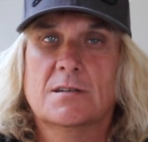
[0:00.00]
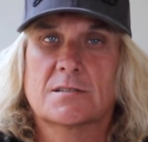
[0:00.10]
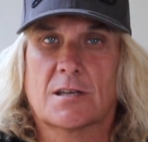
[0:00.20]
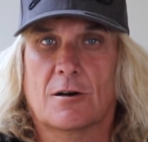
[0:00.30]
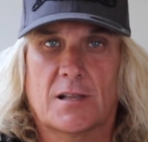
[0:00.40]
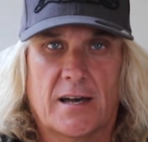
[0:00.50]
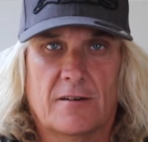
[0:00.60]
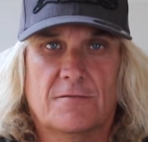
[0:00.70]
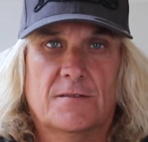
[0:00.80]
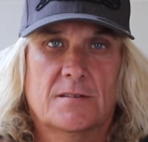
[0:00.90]
So I'll
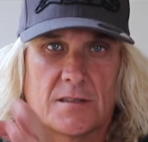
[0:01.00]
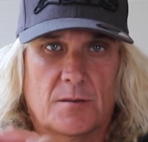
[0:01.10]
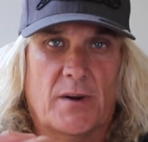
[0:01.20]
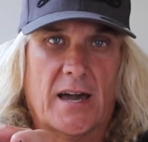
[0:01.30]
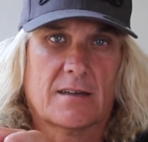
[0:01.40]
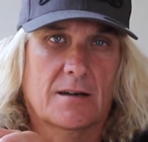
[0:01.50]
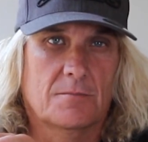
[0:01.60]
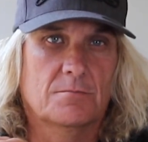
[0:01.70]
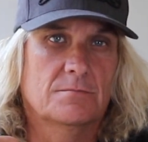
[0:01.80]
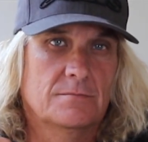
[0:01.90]
have the
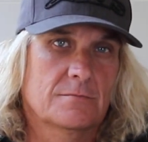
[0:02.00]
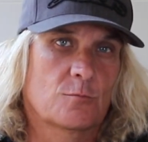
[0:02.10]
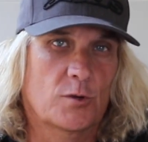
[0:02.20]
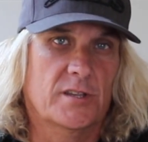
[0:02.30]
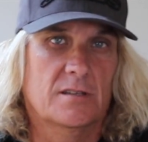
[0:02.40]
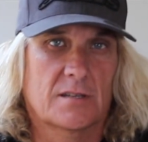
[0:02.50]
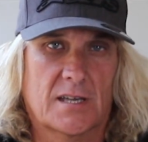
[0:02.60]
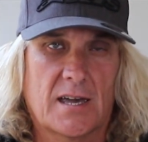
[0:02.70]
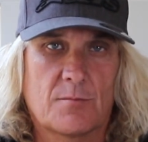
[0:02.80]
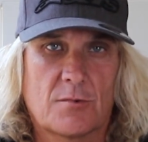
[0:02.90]
backup within the
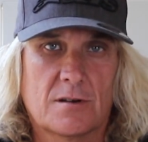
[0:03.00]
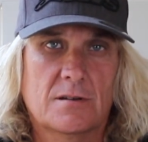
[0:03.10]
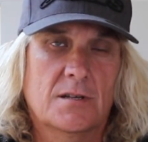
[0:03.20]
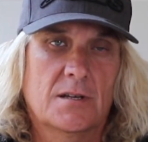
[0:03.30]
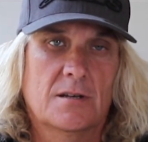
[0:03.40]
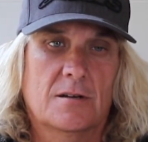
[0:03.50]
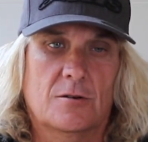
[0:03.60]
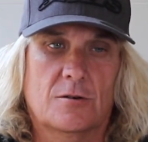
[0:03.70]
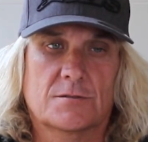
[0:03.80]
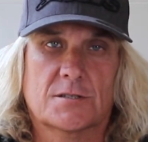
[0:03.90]
camera
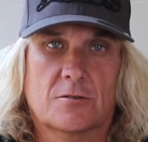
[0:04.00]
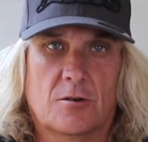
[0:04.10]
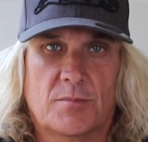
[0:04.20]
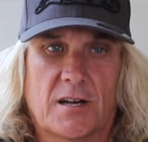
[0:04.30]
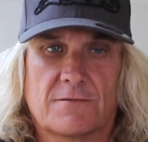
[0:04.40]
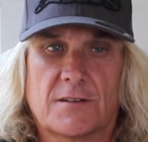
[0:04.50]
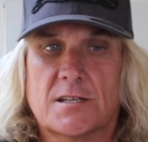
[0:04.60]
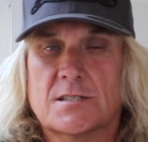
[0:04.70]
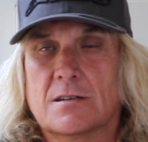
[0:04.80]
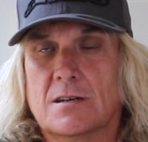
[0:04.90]
onto compact
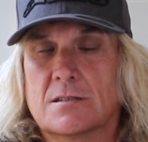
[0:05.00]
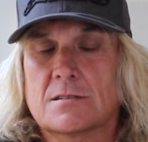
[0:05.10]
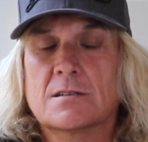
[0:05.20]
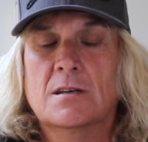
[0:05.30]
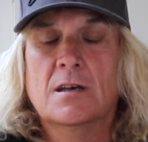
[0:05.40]
flash cards.